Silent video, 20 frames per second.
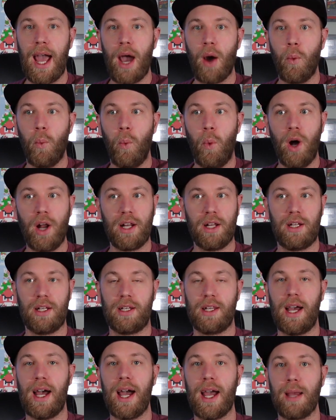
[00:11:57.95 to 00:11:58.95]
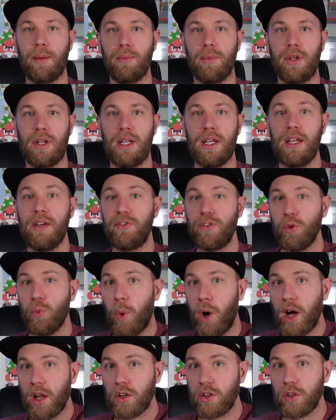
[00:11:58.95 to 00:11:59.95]
one at a time if you
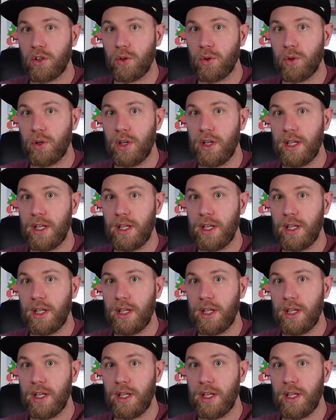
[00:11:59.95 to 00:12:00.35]
want to.